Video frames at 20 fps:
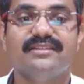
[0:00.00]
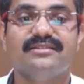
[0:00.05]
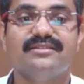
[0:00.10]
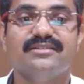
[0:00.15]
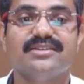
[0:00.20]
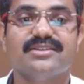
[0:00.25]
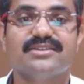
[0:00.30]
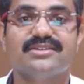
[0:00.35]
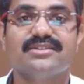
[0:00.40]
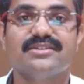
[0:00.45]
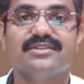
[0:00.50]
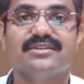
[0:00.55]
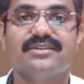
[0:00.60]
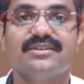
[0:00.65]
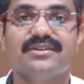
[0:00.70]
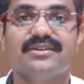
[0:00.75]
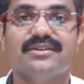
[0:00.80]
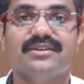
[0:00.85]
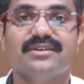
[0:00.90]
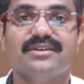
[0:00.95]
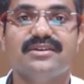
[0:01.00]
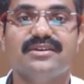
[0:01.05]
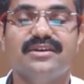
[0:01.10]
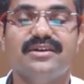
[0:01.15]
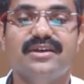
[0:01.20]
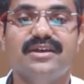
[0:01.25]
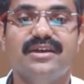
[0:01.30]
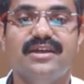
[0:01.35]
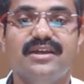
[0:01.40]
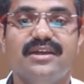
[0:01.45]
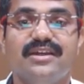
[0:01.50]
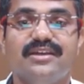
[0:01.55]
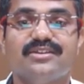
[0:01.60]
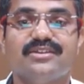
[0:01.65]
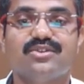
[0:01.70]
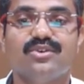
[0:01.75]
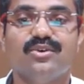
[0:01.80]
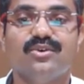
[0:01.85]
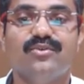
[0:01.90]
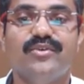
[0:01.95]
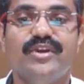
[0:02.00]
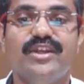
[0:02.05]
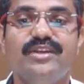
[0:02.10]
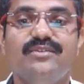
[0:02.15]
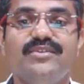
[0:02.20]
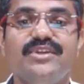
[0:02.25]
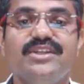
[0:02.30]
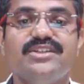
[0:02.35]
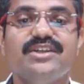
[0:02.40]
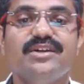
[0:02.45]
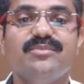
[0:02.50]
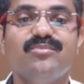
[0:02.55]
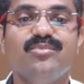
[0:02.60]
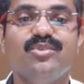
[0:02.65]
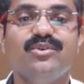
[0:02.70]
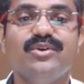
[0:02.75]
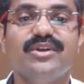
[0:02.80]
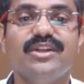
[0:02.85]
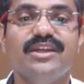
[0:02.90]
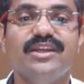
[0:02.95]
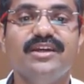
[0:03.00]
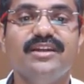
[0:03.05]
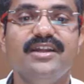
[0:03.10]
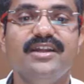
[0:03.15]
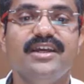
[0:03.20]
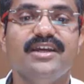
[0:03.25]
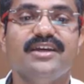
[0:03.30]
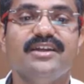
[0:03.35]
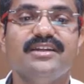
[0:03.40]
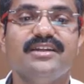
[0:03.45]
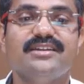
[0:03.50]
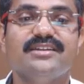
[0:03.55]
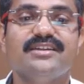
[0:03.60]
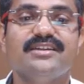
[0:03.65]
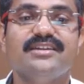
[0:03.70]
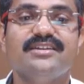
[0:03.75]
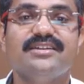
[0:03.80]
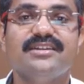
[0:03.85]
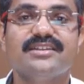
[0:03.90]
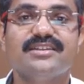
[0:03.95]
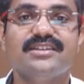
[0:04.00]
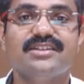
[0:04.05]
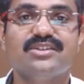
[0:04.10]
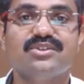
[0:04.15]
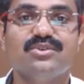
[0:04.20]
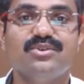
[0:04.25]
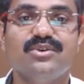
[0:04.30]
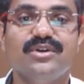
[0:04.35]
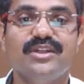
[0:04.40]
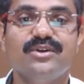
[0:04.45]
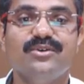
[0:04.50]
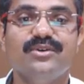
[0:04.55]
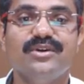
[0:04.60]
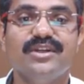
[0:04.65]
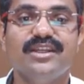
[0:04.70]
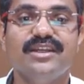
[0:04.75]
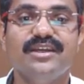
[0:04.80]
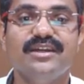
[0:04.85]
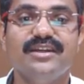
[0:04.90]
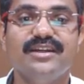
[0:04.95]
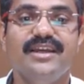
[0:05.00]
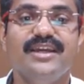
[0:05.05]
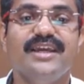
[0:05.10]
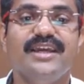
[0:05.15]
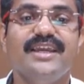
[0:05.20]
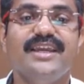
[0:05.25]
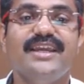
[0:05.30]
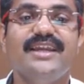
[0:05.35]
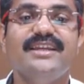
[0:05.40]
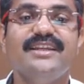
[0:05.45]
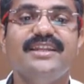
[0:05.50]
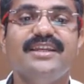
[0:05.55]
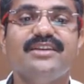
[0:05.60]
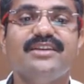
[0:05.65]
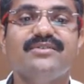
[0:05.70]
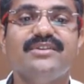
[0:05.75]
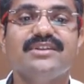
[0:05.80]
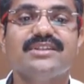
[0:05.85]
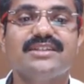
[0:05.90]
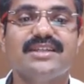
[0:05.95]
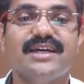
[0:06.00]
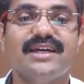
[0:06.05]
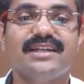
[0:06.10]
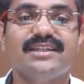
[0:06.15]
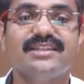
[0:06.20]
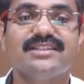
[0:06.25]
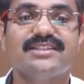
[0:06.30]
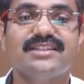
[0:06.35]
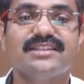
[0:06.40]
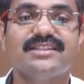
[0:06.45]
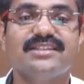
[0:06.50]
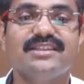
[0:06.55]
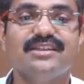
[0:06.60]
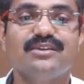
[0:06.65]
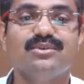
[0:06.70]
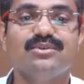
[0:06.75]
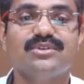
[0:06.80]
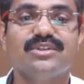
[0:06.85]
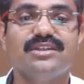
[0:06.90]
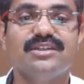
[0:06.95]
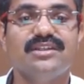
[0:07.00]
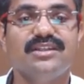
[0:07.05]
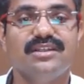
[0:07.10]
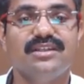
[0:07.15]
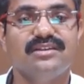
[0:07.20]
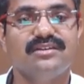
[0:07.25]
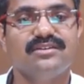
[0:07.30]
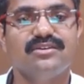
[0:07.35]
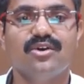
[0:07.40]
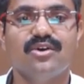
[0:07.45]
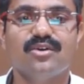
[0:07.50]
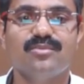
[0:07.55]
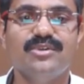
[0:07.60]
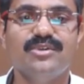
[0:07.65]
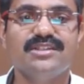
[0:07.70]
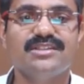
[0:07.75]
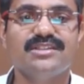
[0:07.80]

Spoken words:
Like this. So when we jump over here, return address is stored over here and it will start its execution in